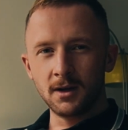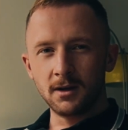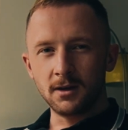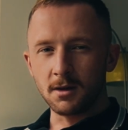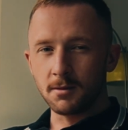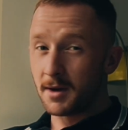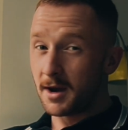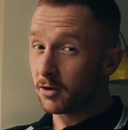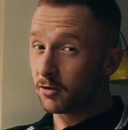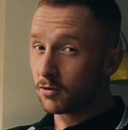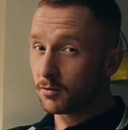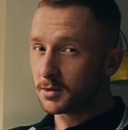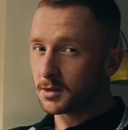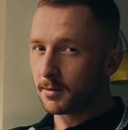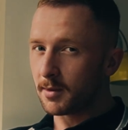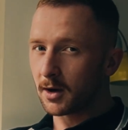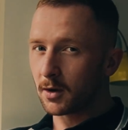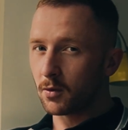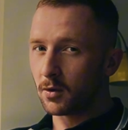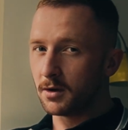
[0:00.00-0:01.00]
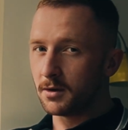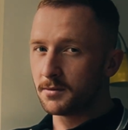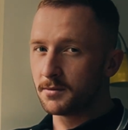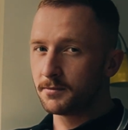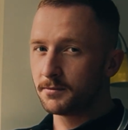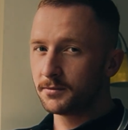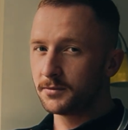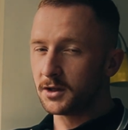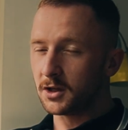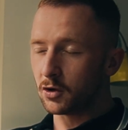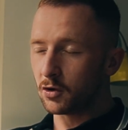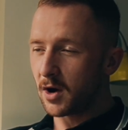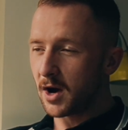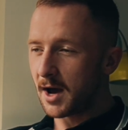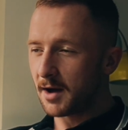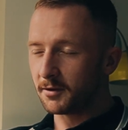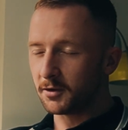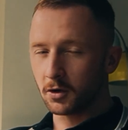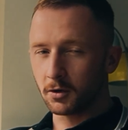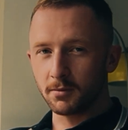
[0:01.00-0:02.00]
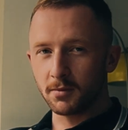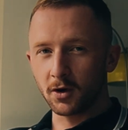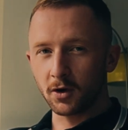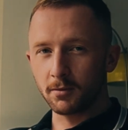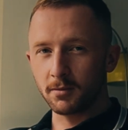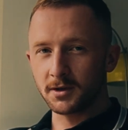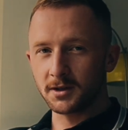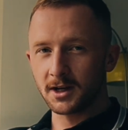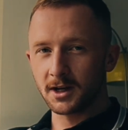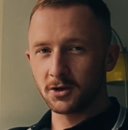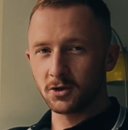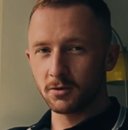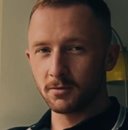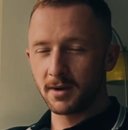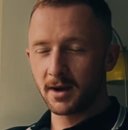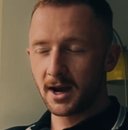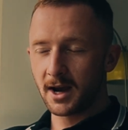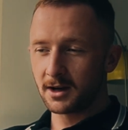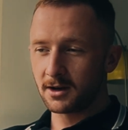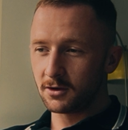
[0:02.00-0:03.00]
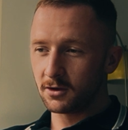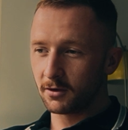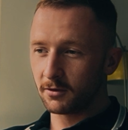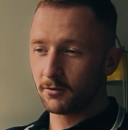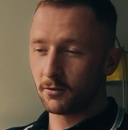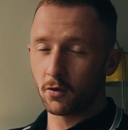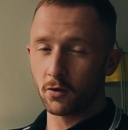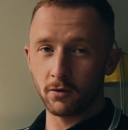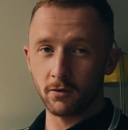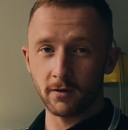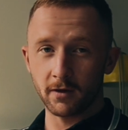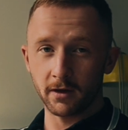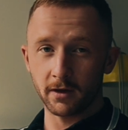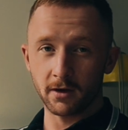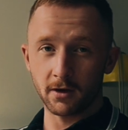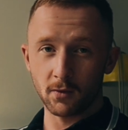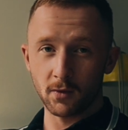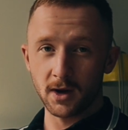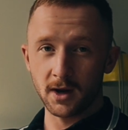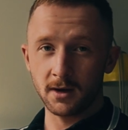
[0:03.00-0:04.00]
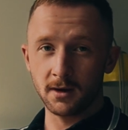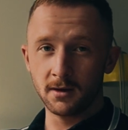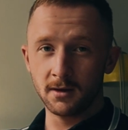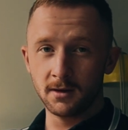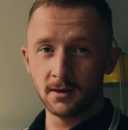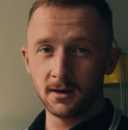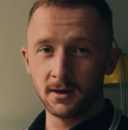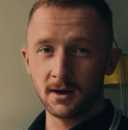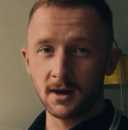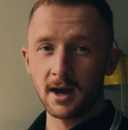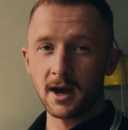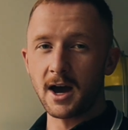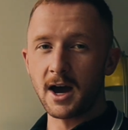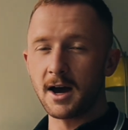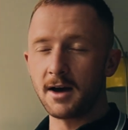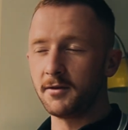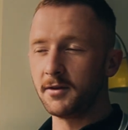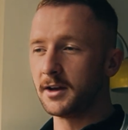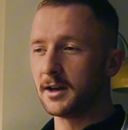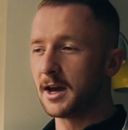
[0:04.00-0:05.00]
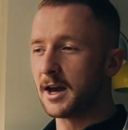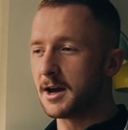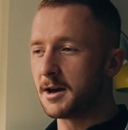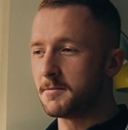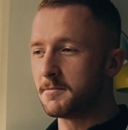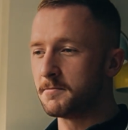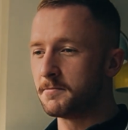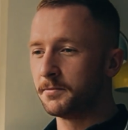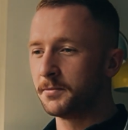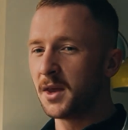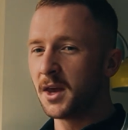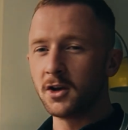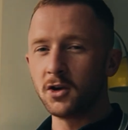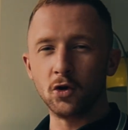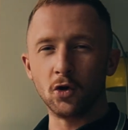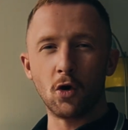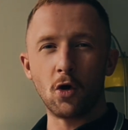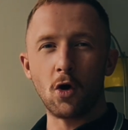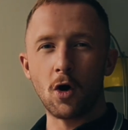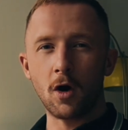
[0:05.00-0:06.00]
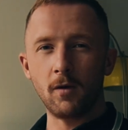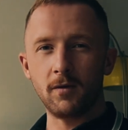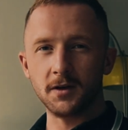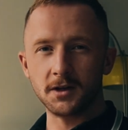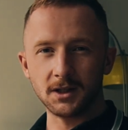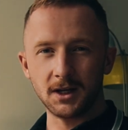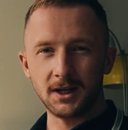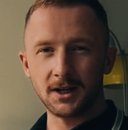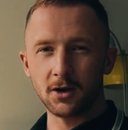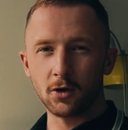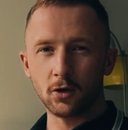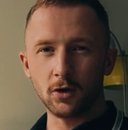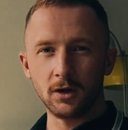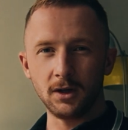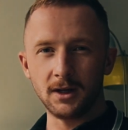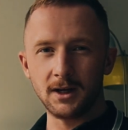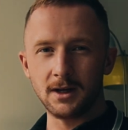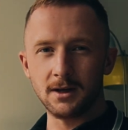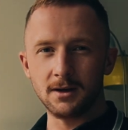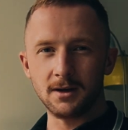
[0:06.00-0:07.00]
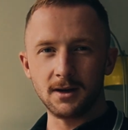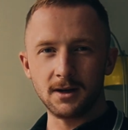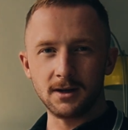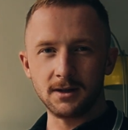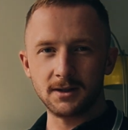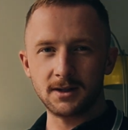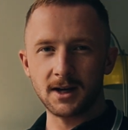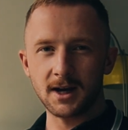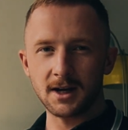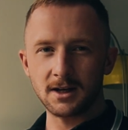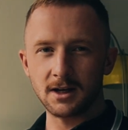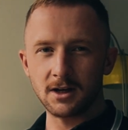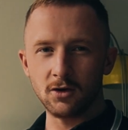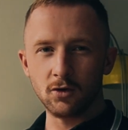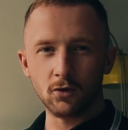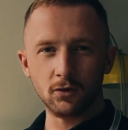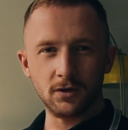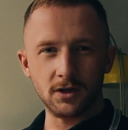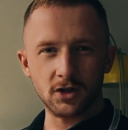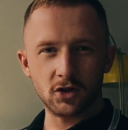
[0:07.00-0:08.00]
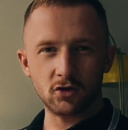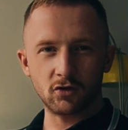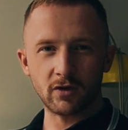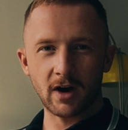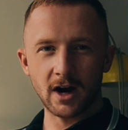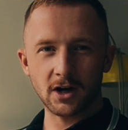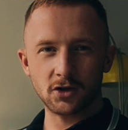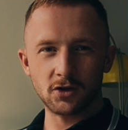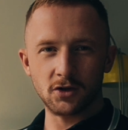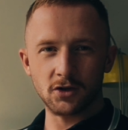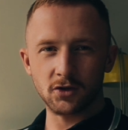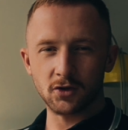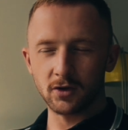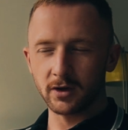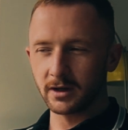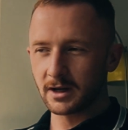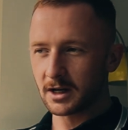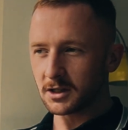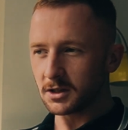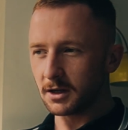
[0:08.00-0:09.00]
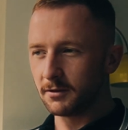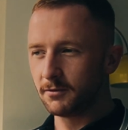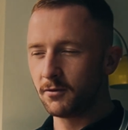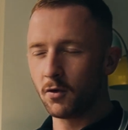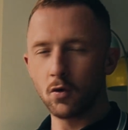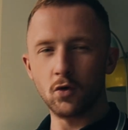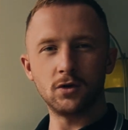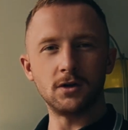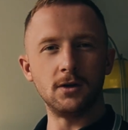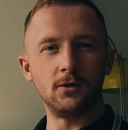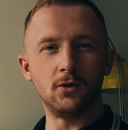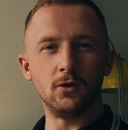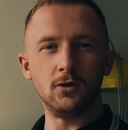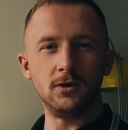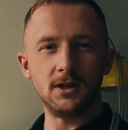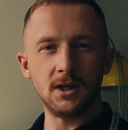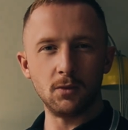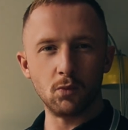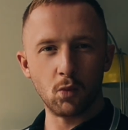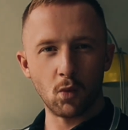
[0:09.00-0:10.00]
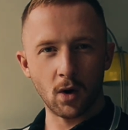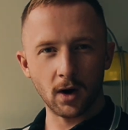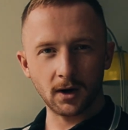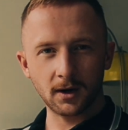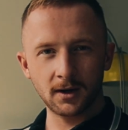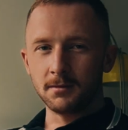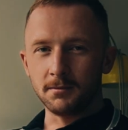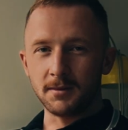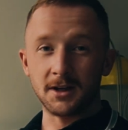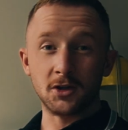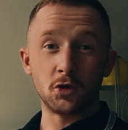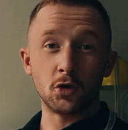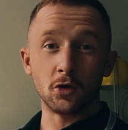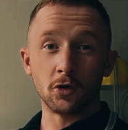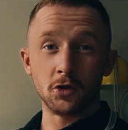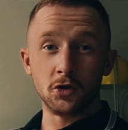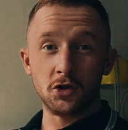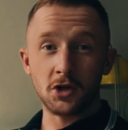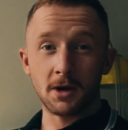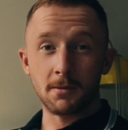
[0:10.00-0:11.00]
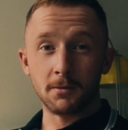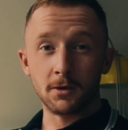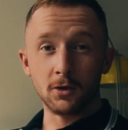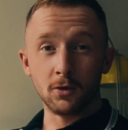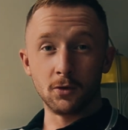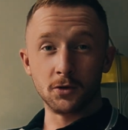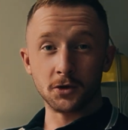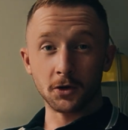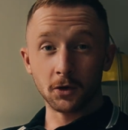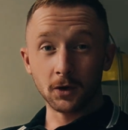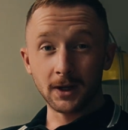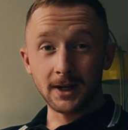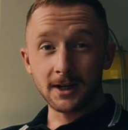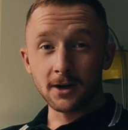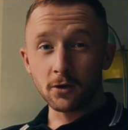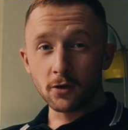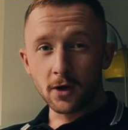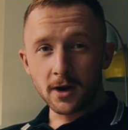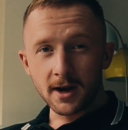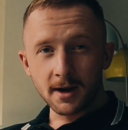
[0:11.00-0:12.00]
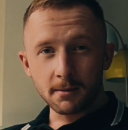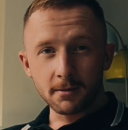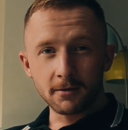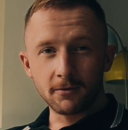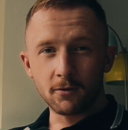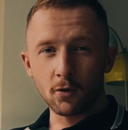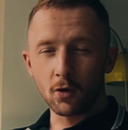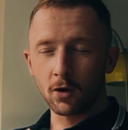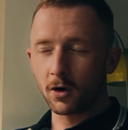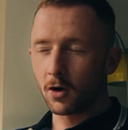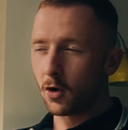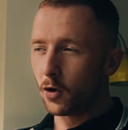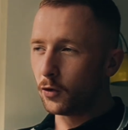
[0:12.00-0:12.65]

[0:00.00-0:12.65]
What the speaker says: The bedroom's a big one, you know, having your book beside your bed and your phone further away, having your office laid out clean and tidy, no distractions, so you can actually focus and do deep work, making sure your gym clothes are laid out the night before.